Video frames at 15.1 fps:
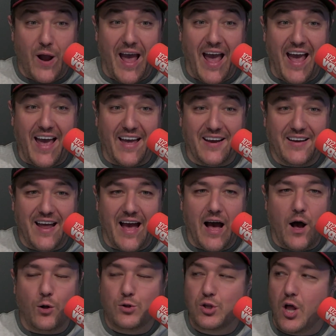and
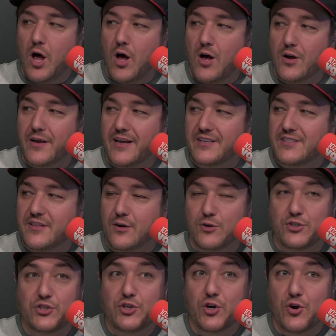how long is their
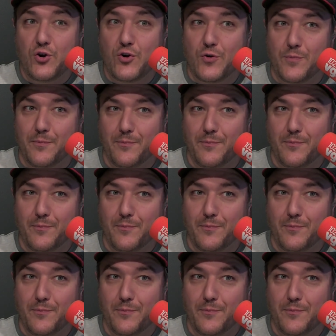term?